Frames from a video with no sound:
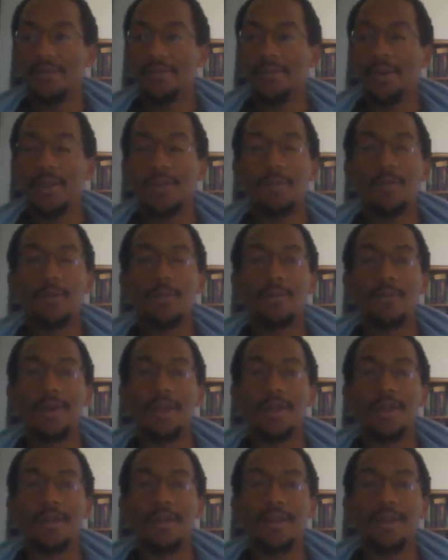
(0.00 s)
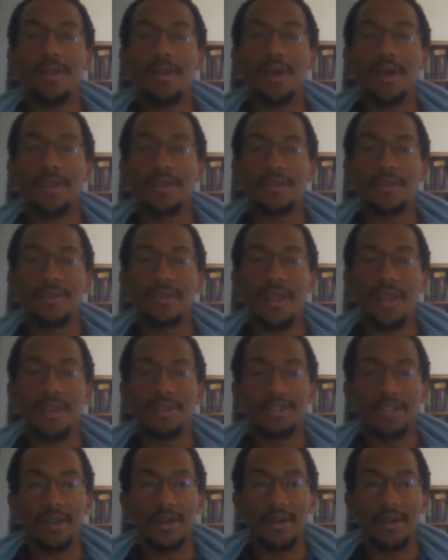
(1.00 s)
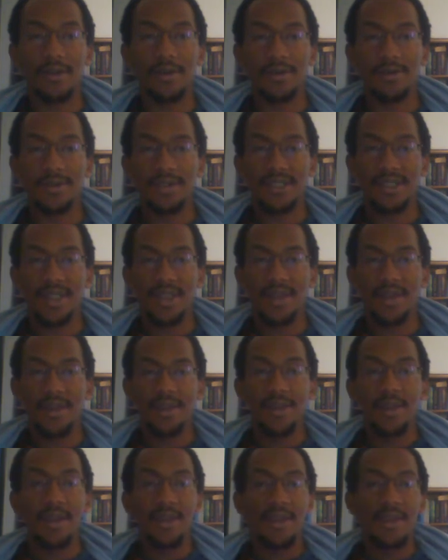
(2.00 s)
People went nuts that Jericho was there.